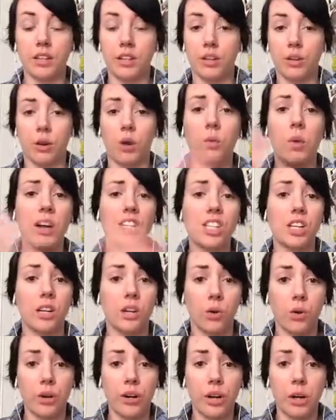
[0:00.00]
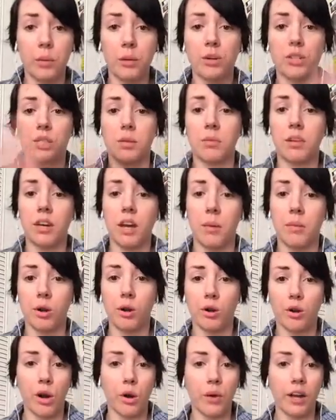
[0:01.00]
watching an ordinary person become
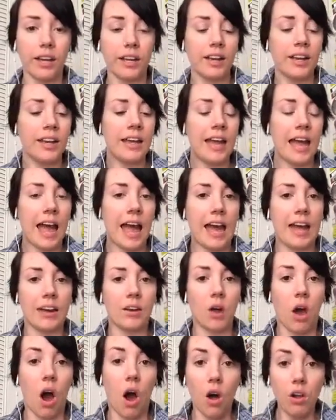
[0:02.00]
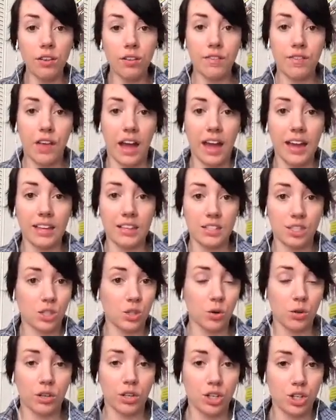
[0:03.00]
heroic. And all of that is
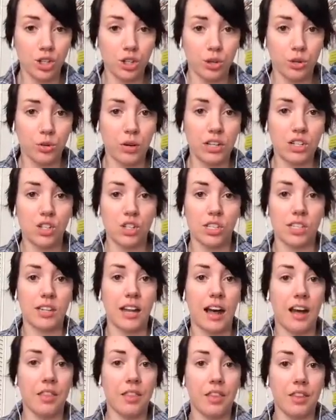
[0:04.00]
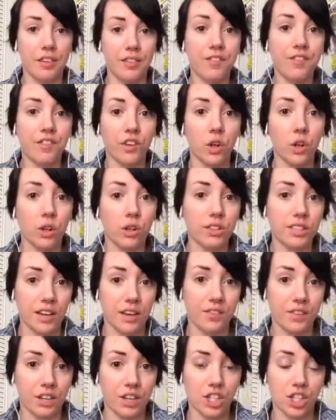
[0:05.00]
totally true. It's just not the full
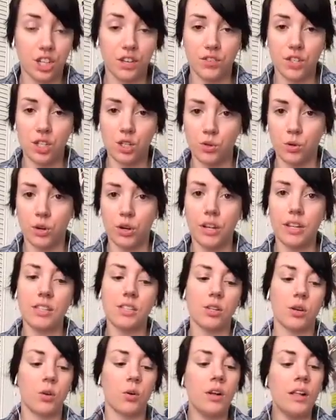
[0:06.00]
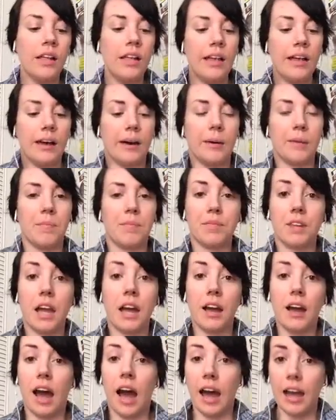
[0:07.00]
definition of story. So
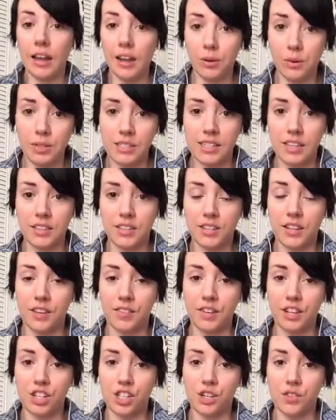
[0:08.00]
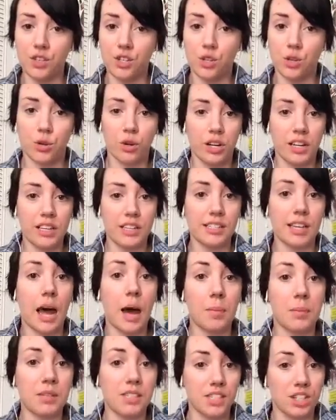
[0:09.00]
I always say the definition of story is
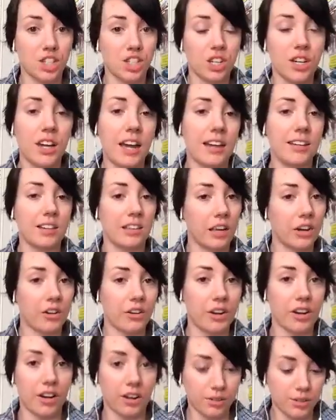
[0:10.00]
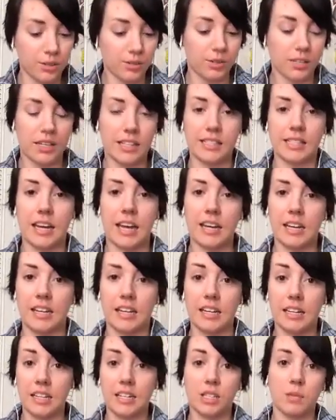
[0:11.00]
opposition, and Larry also says that in
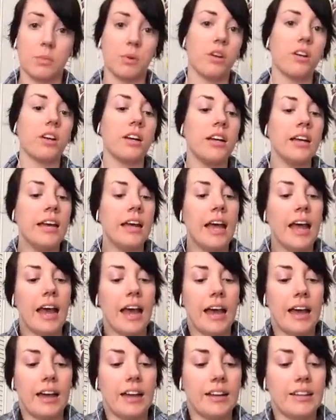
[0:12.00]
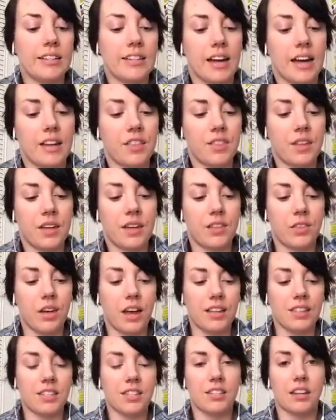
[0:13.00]
his book. And I think
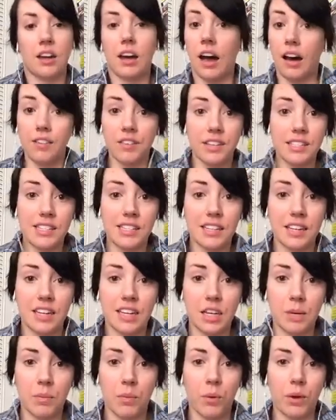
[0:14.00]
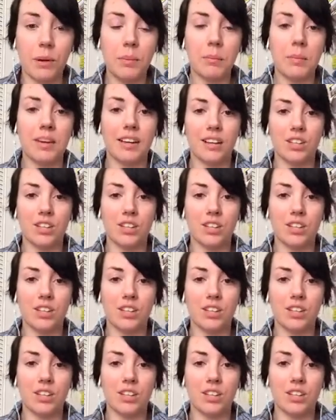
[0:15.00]
that's obviously a key point because